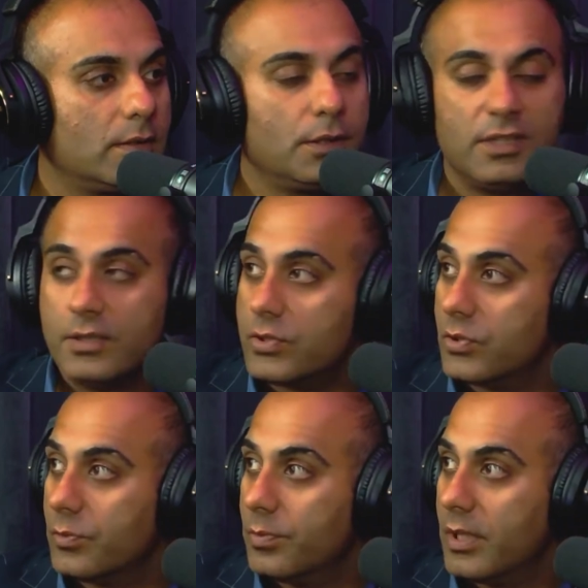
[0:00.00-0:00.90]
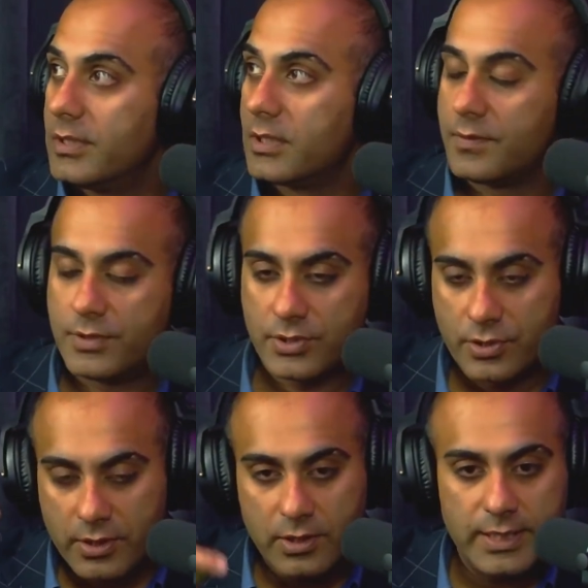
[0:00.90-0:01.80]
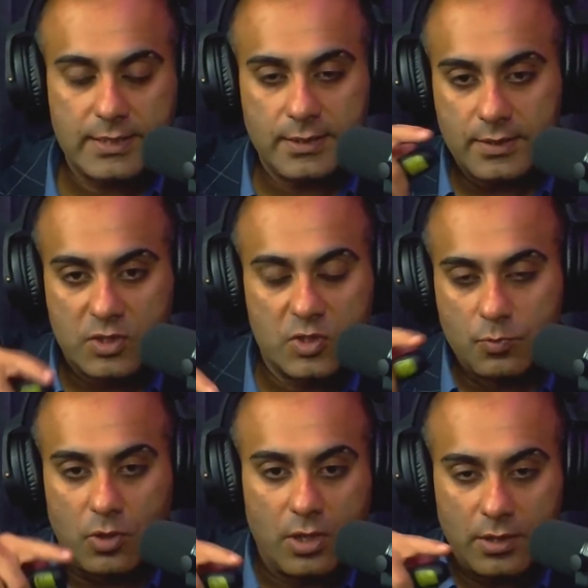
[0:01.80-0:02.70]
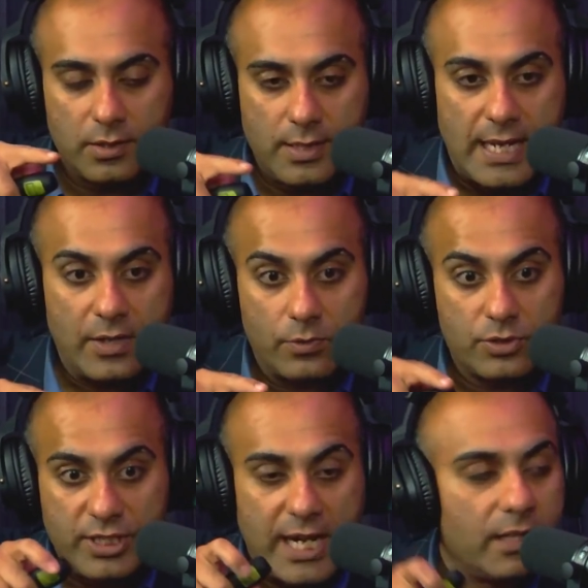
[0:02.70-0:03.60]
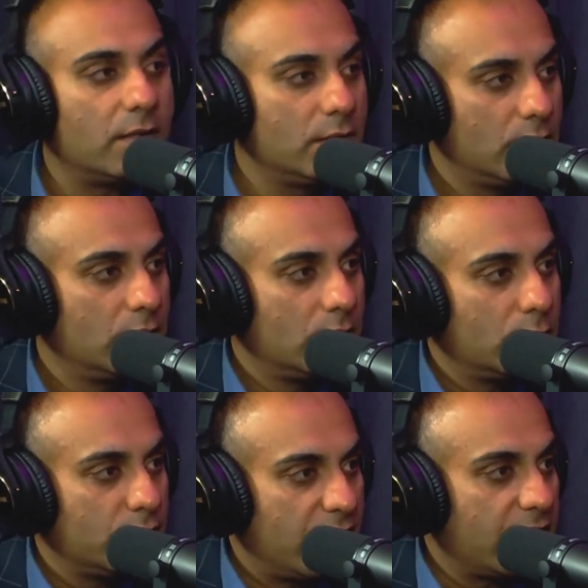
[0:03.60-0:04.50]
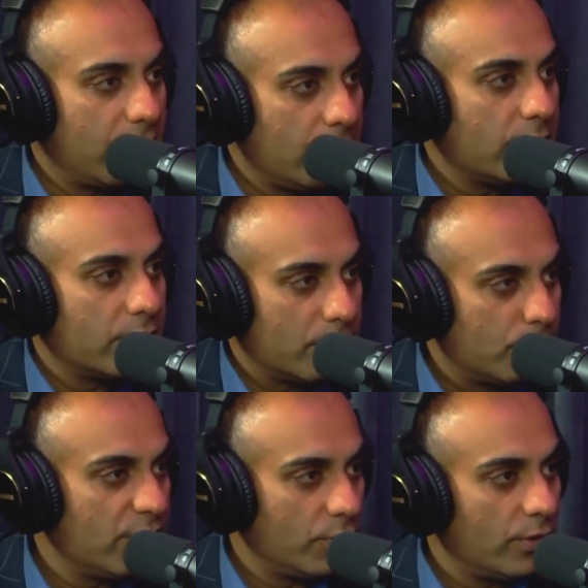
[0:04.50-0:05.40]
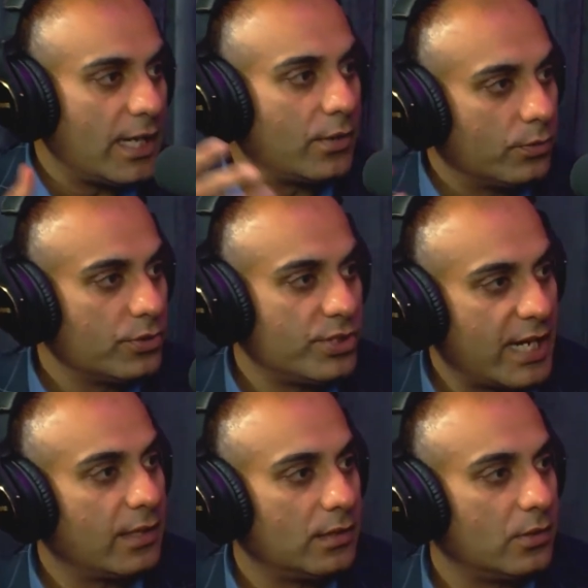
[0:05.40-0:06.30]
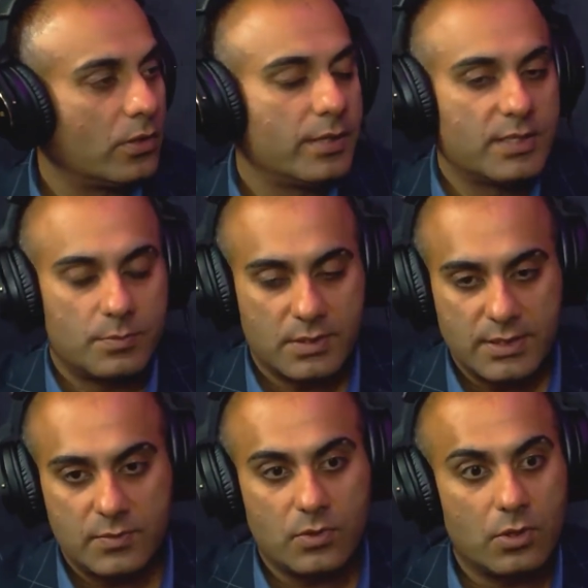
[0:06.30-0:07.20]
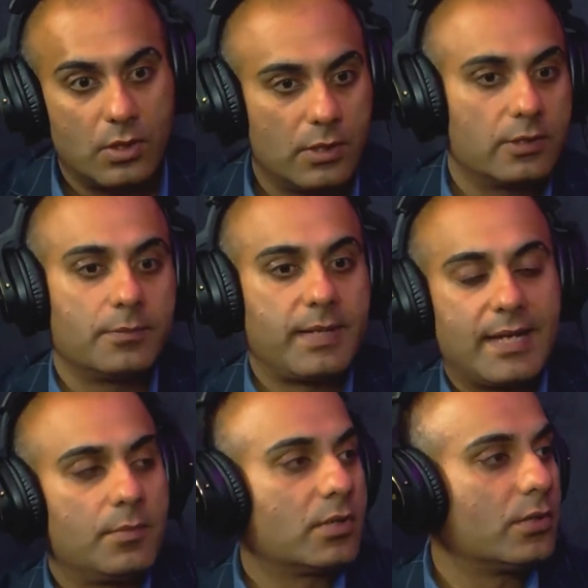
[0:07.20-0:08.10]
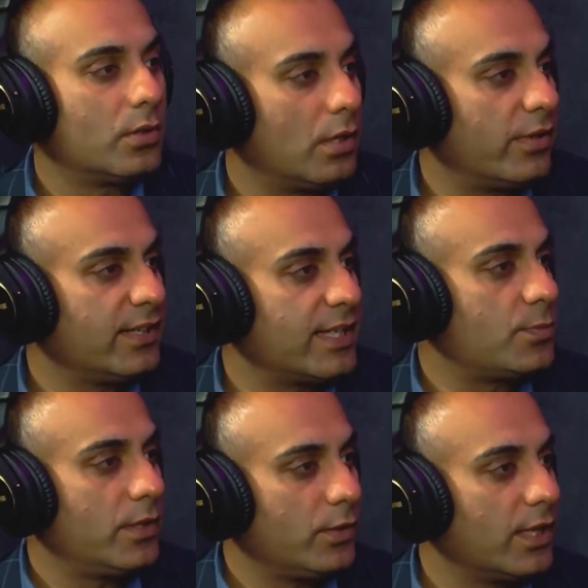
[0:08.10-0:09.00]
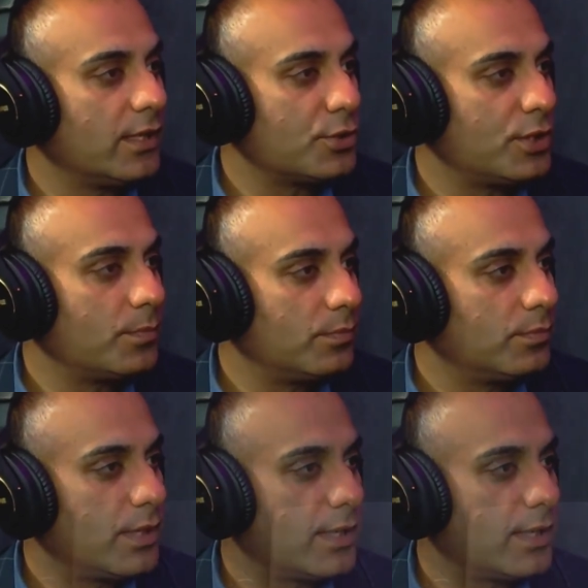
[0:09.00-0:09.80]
So blood sort of just circulates in this small, narrow channel, like any other, narrow channel or isthmus, as we call it, or the Panama Canal, right? That's where you get the ship that gets